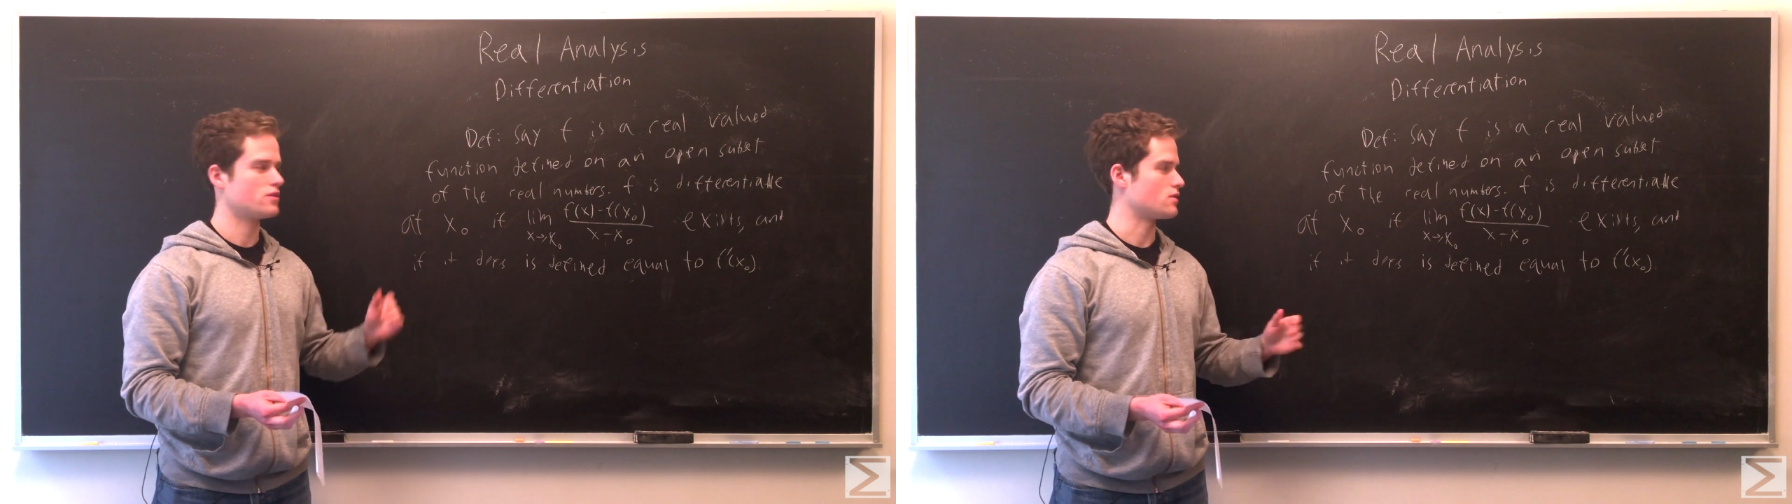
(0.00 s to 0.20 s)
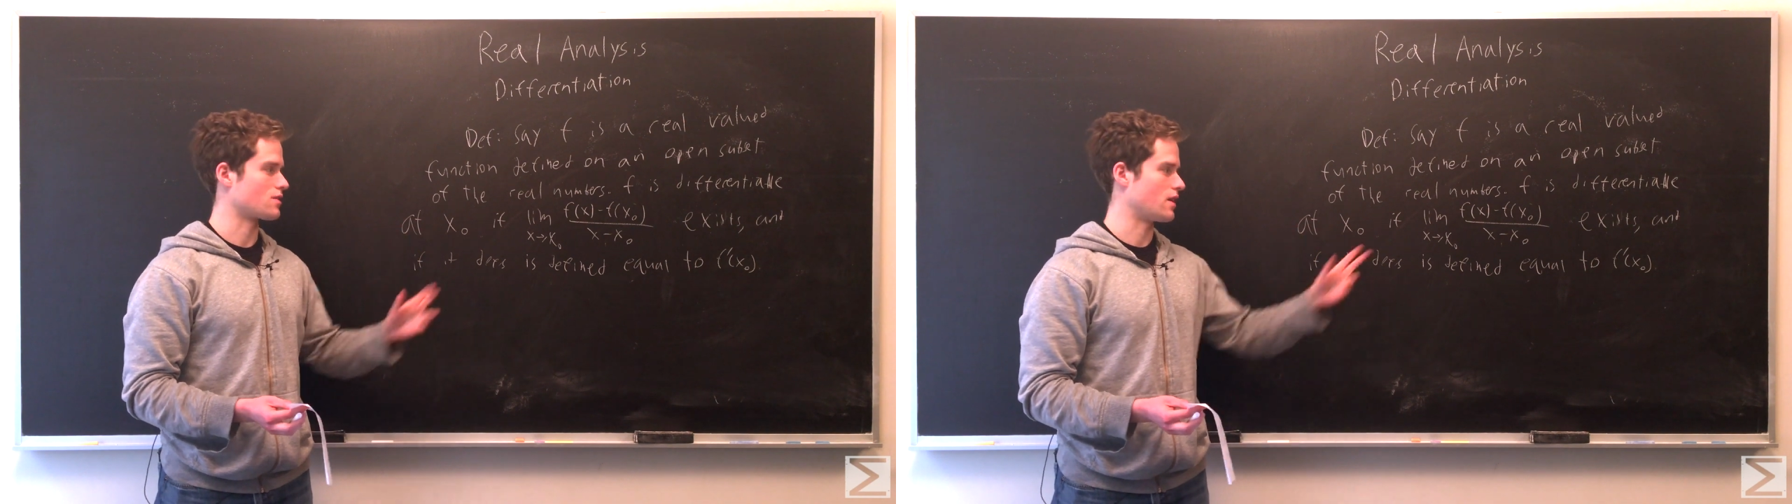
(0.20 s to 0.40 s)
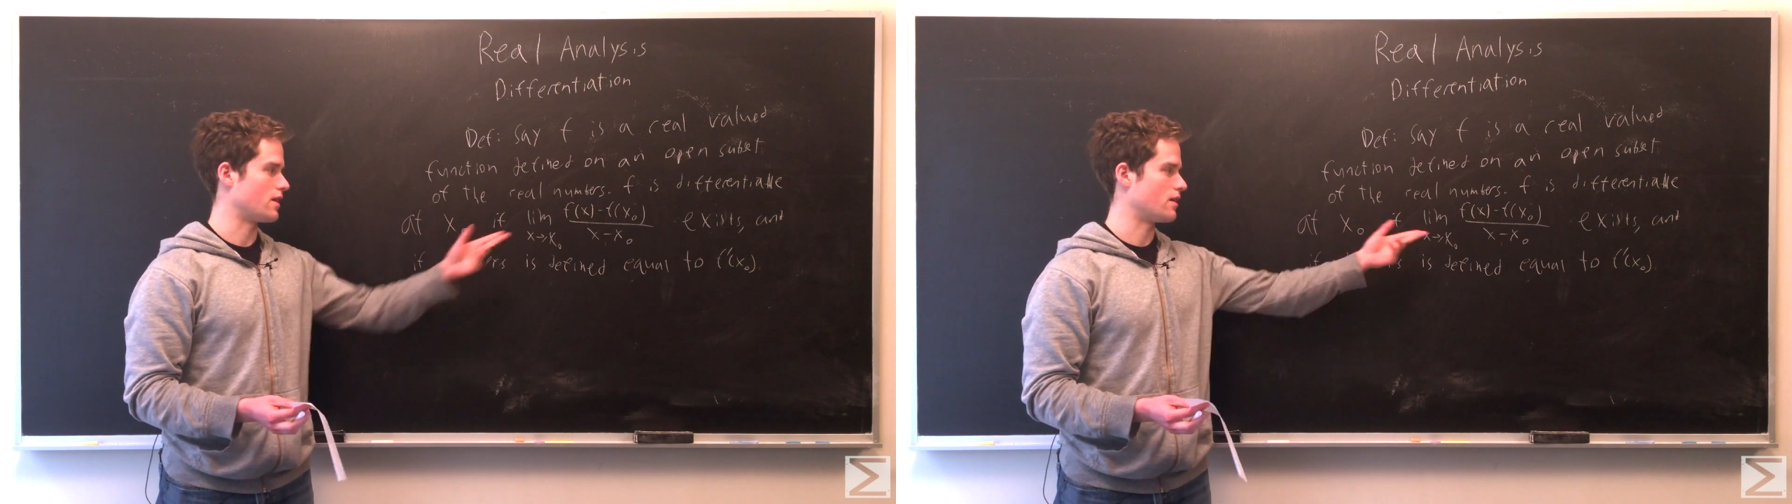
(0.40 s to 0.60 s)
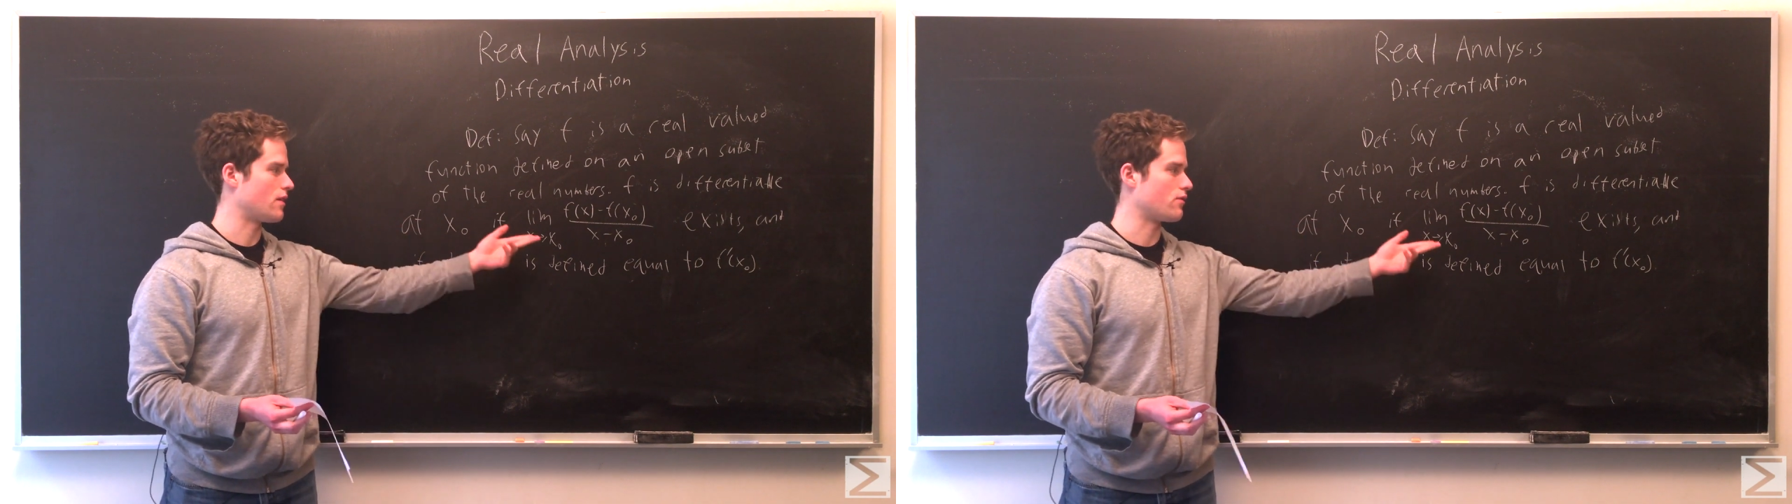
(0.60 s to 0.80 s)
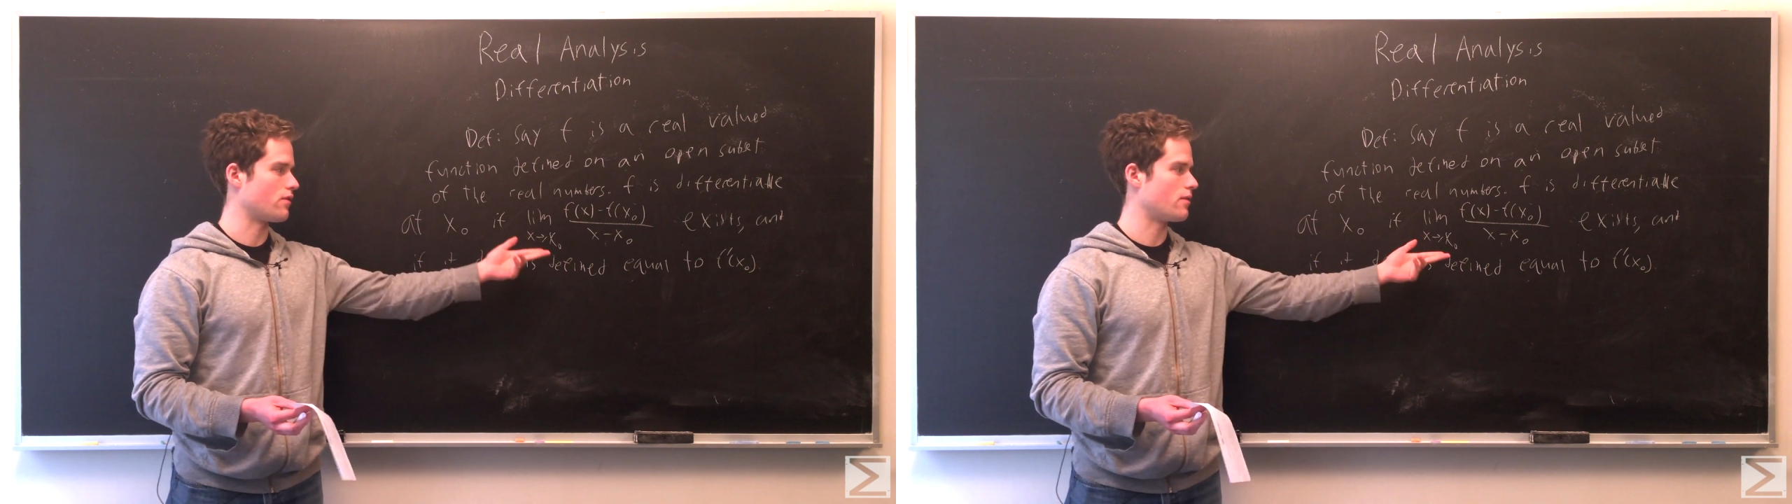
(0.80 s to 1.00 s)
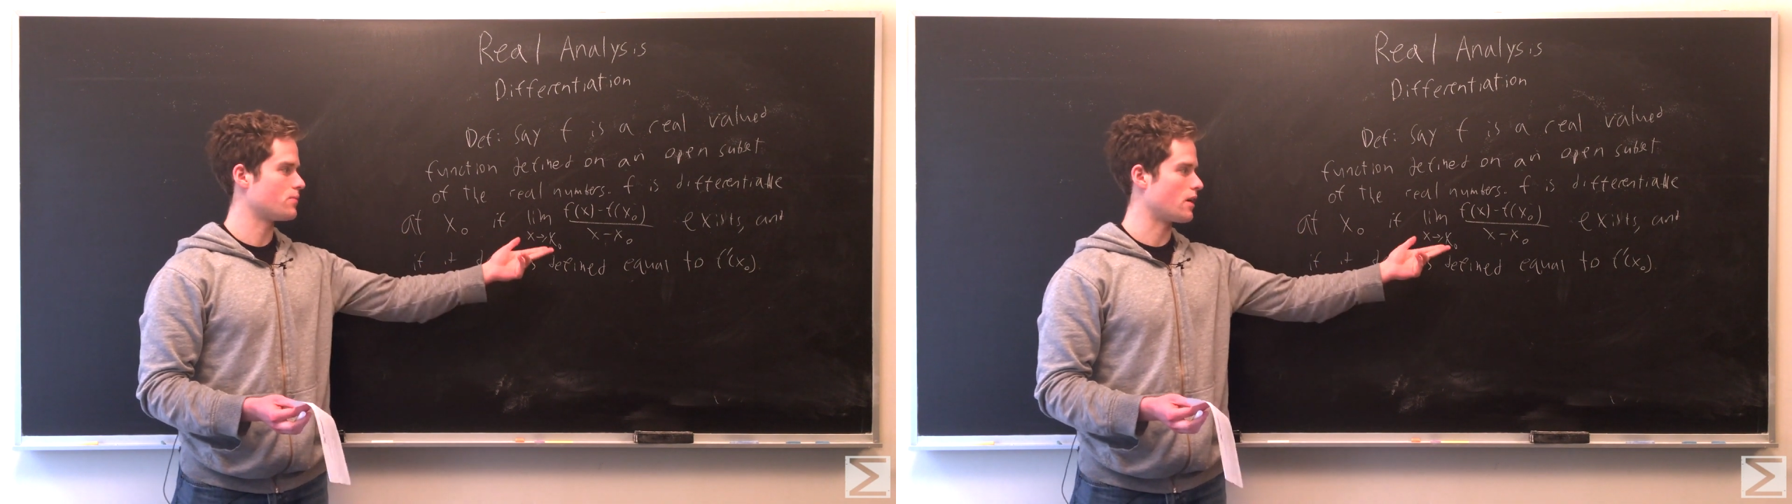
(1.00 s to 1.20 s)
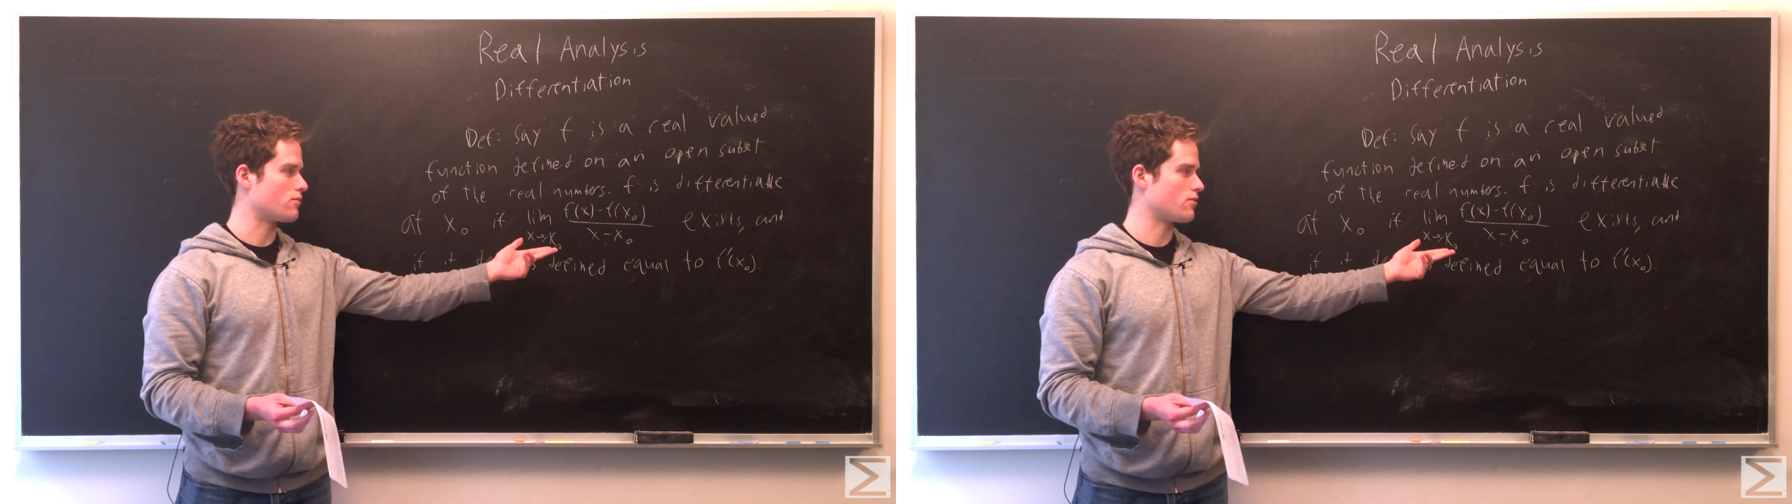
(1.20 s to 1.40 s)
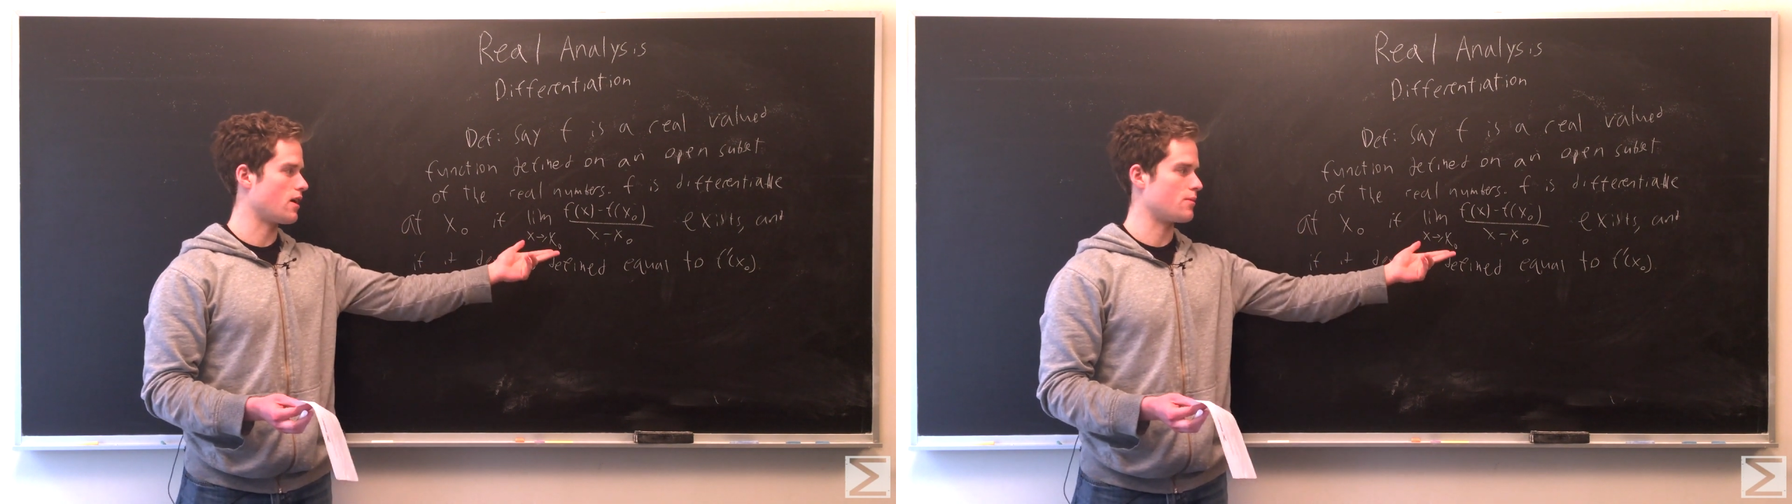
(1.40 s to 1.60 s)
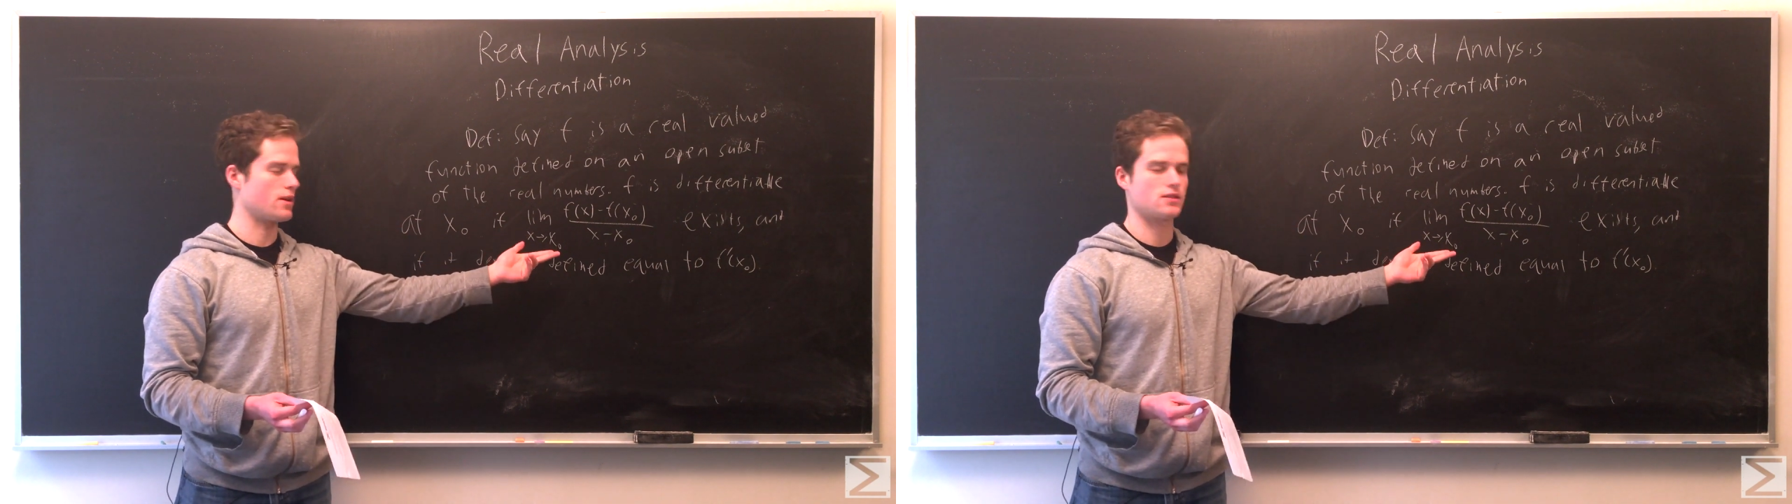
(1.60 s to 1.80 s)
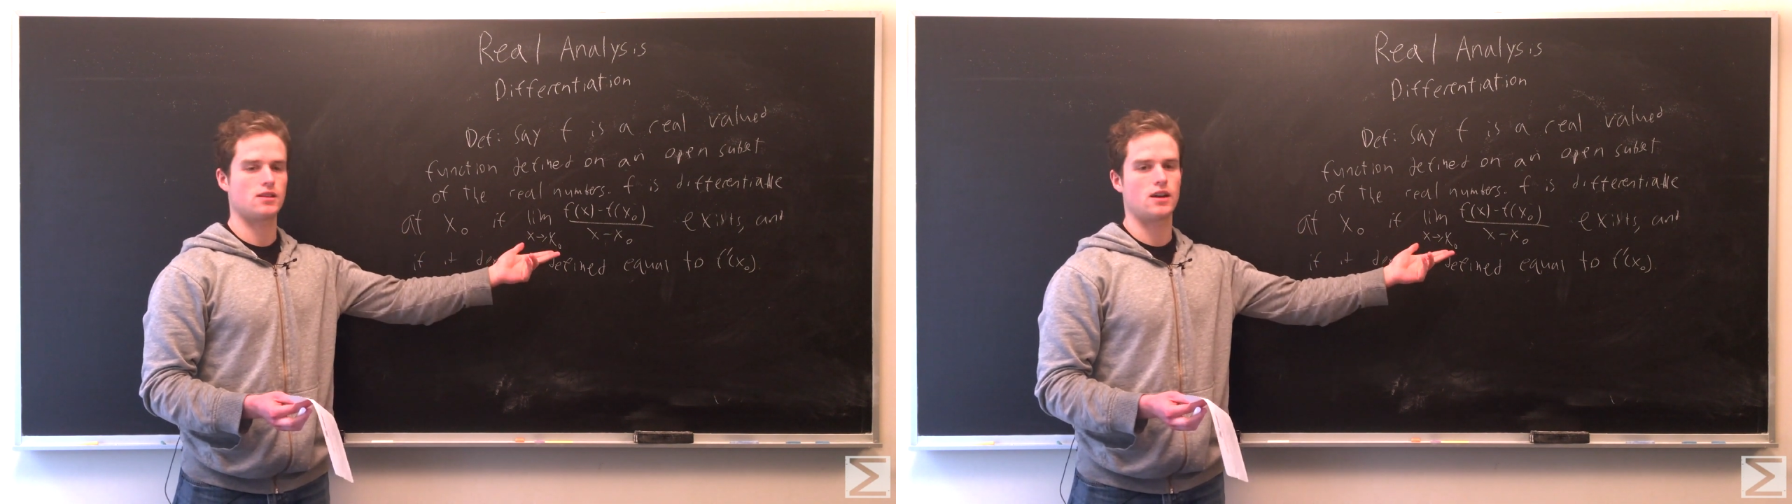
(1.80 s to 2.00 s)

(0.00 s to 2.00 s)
So it's kind of f, f prime x